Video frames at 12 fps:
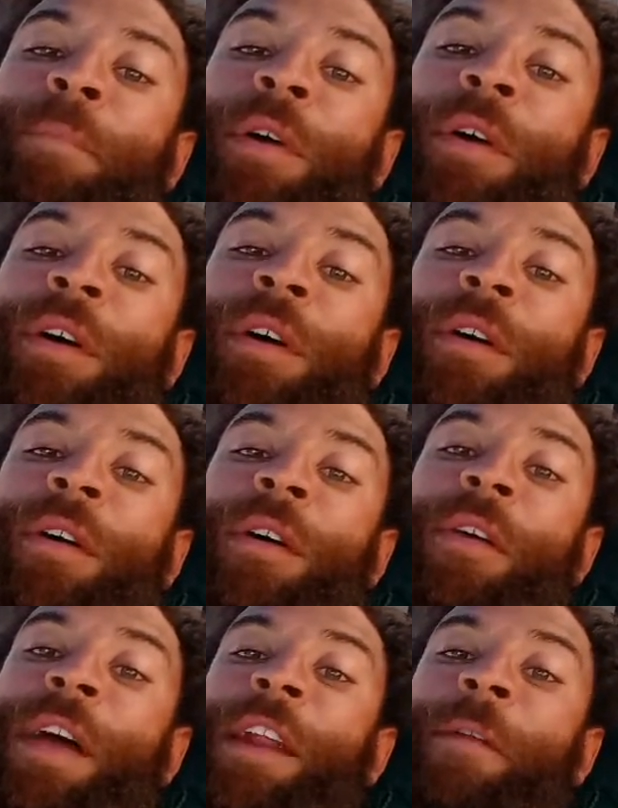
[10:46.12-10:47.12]
But
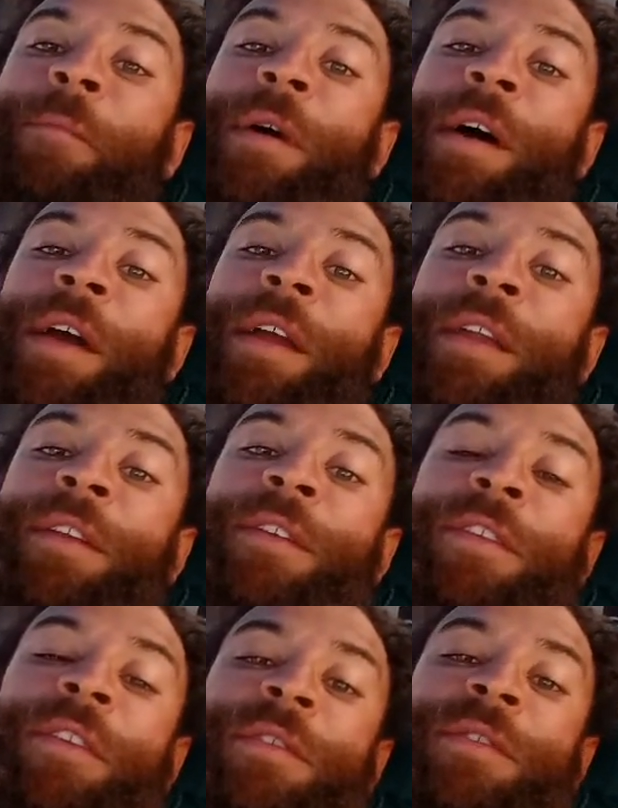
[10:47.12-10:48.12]
all that in
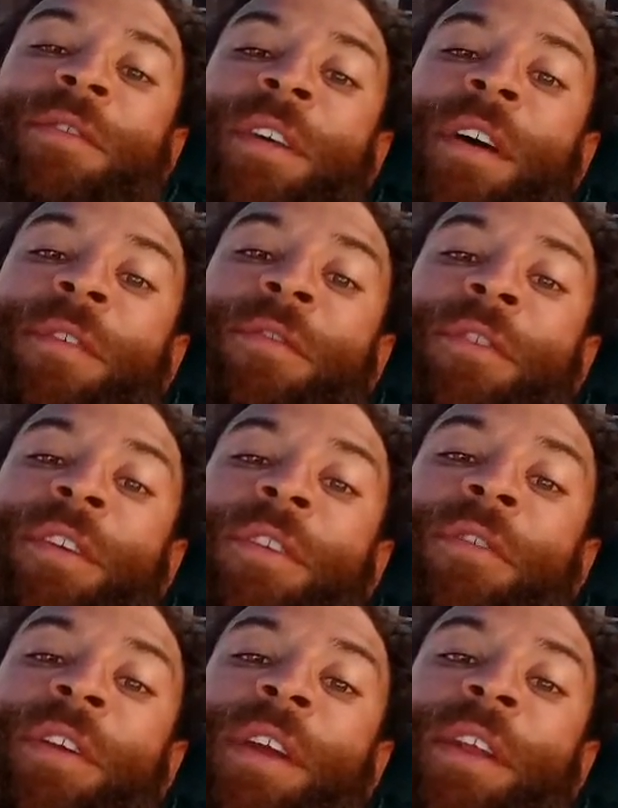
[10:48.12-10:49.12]
mind, to those of you that have already
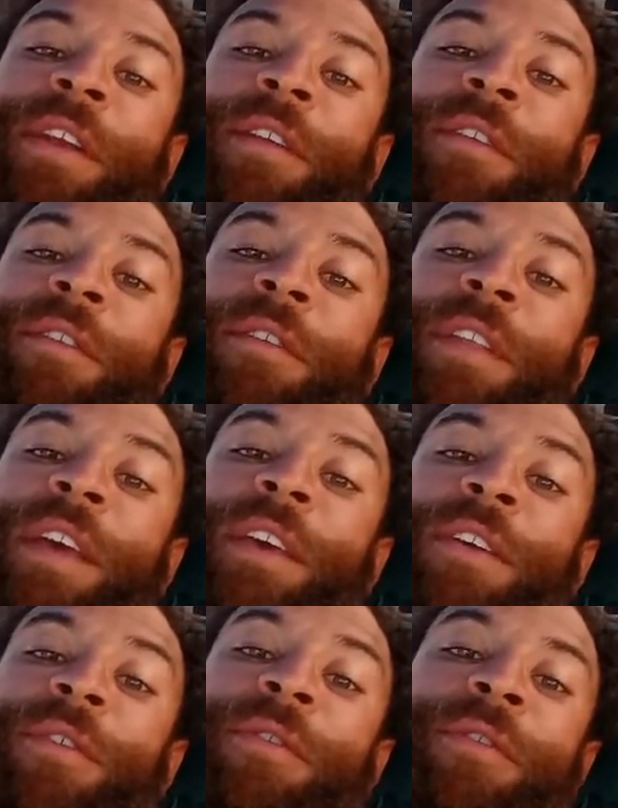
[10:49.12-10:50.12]
donated,
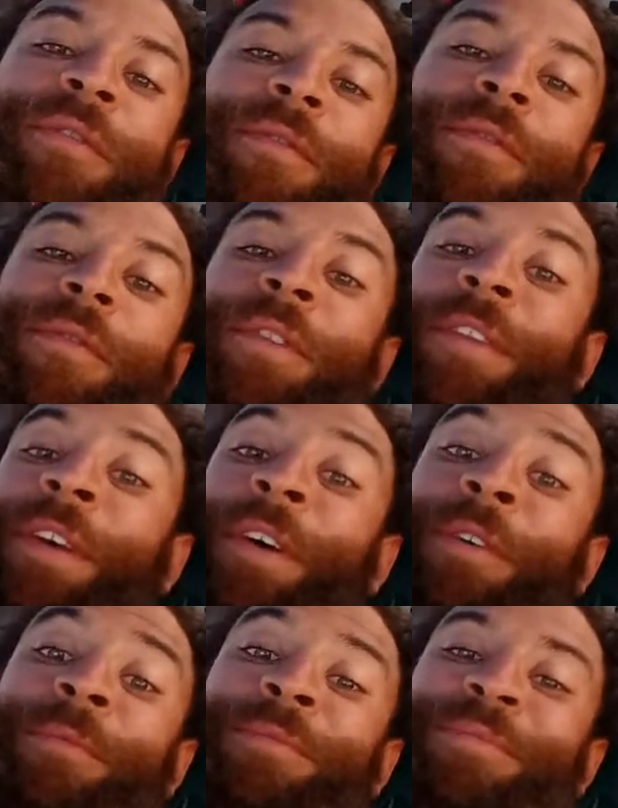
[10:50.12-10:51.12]
thank you for the
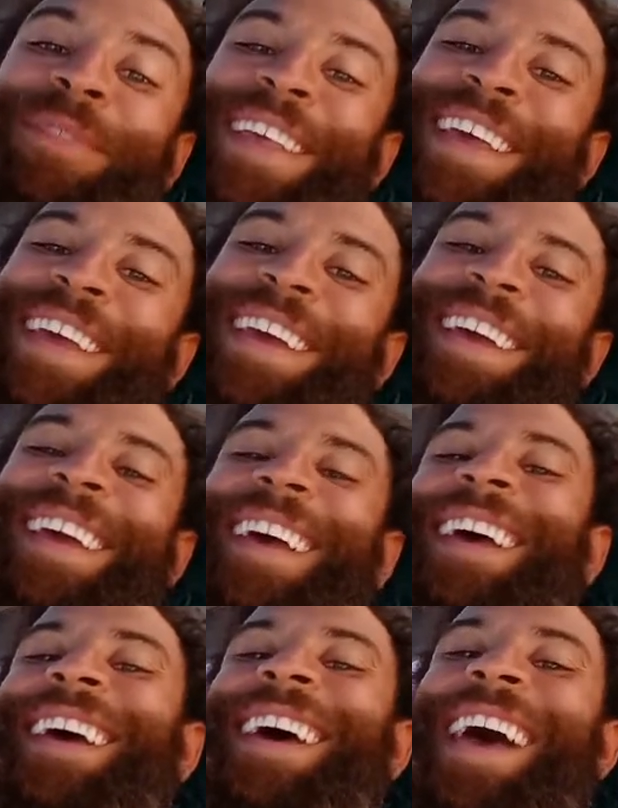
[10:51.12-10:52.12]
help.
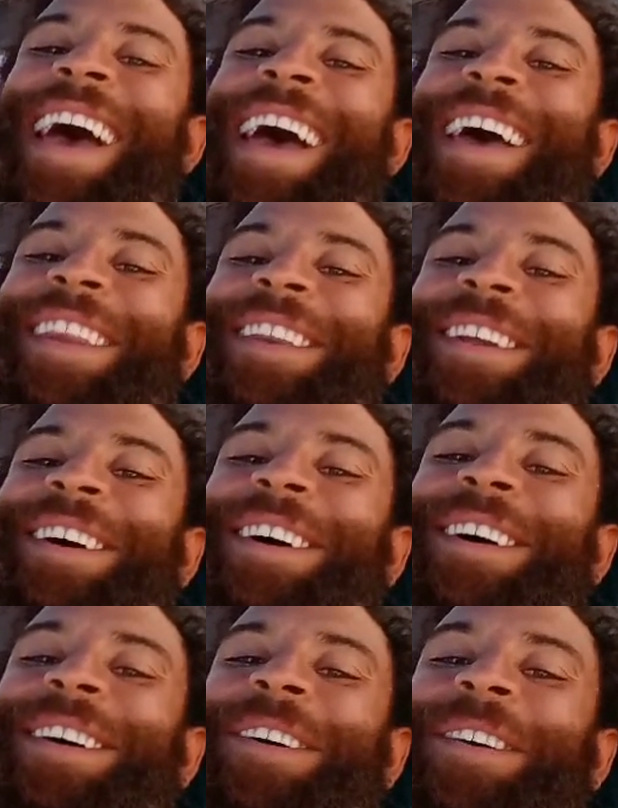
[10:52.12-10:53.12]
And
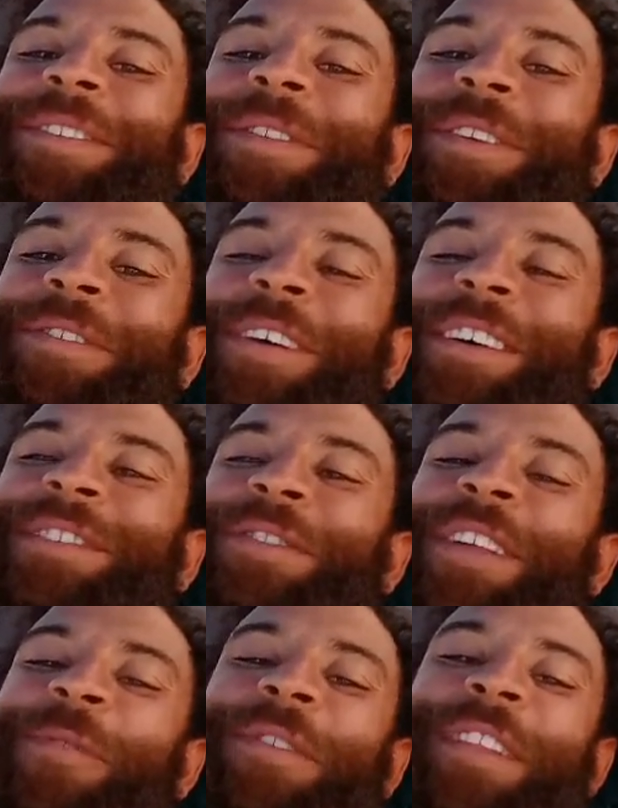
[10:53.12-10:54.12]
for the rest of
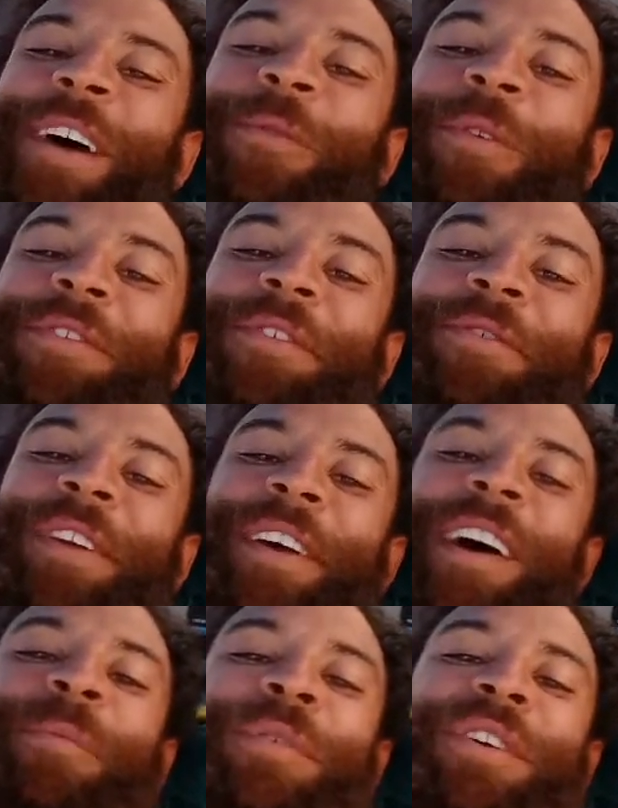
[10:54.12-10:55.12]
you that will
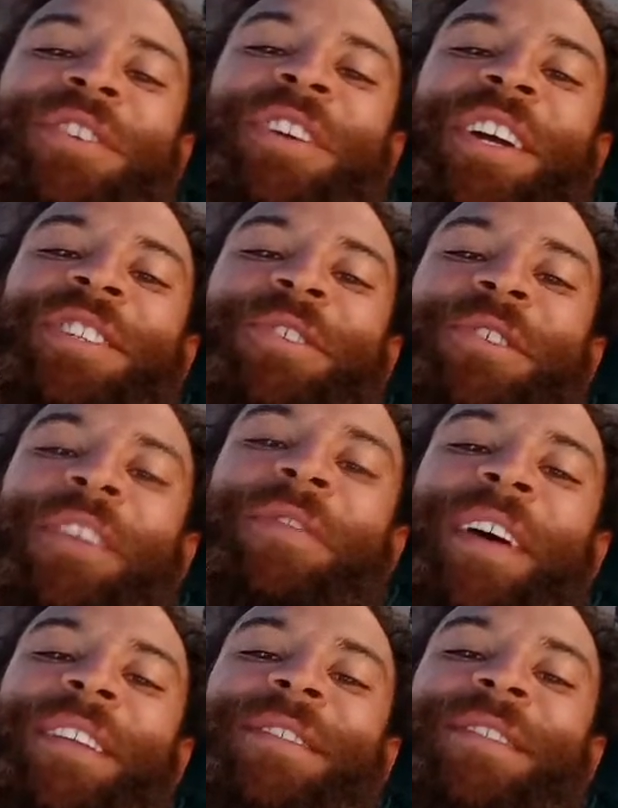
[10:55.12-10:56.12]
donate, I appreciate you in
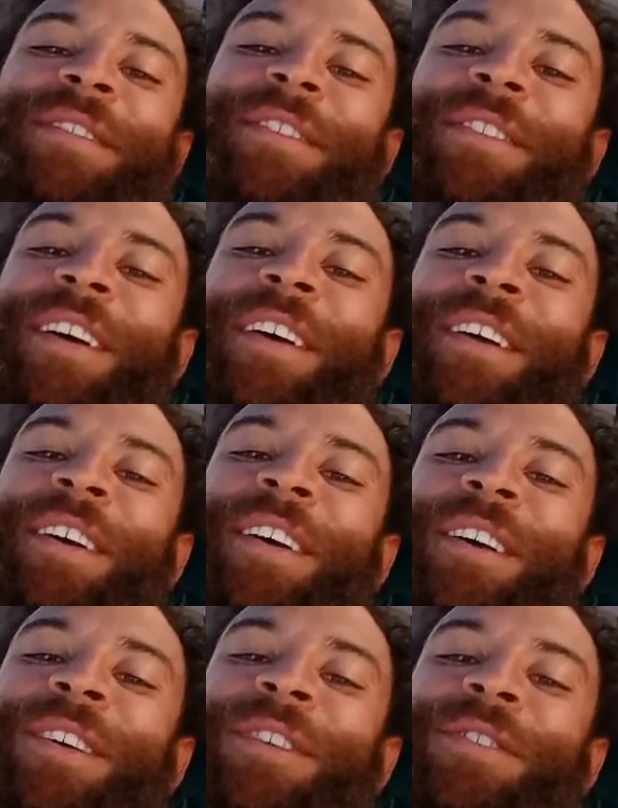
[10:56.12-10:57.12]
advance. All right.
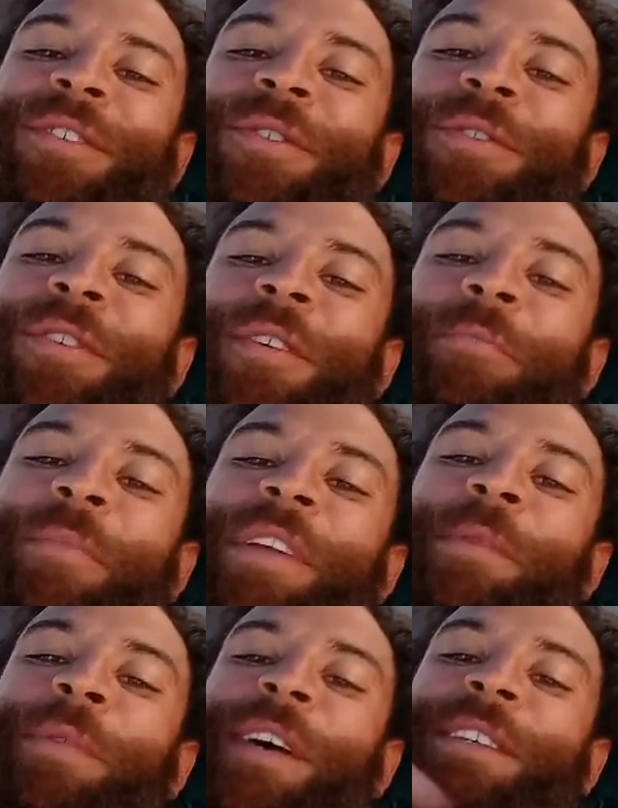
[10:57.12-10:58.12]
So
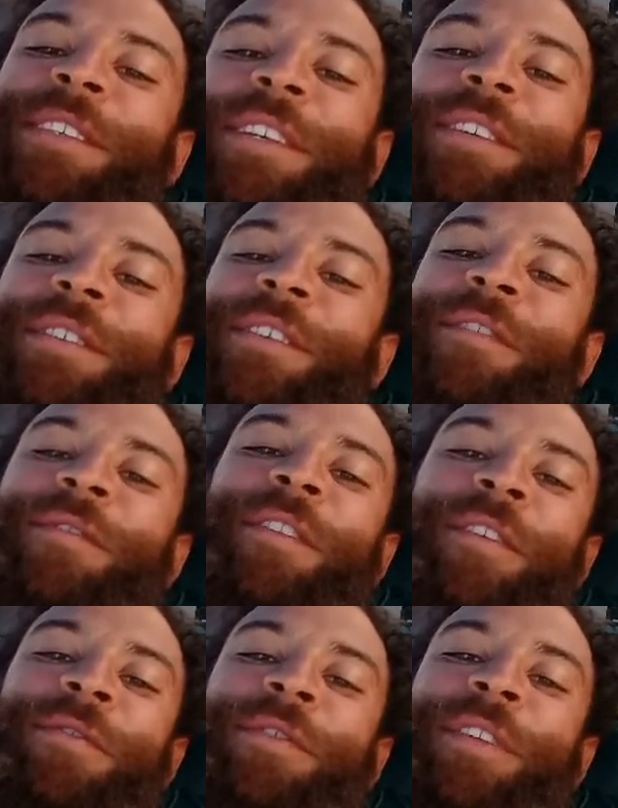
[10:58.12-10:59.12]
many blessings of
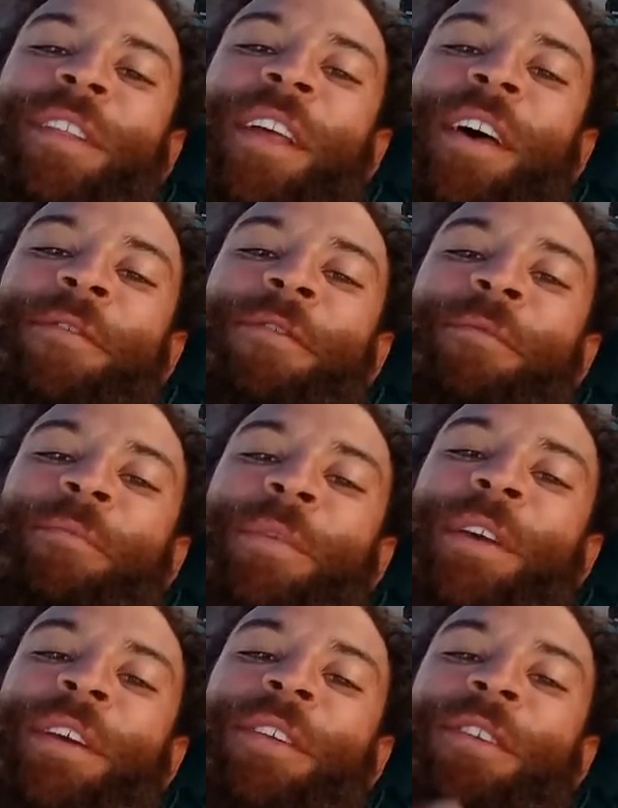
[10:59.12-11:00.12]
love and light from
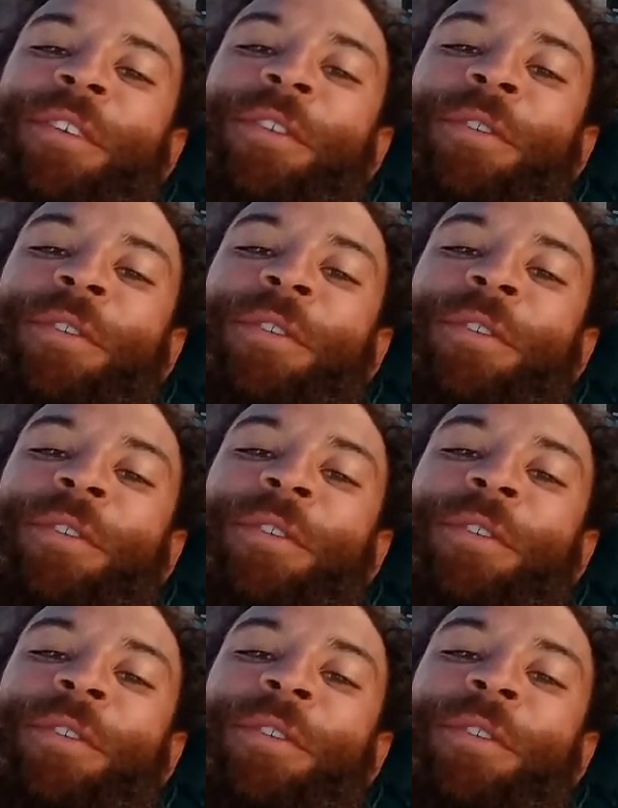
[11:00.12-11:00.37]
me to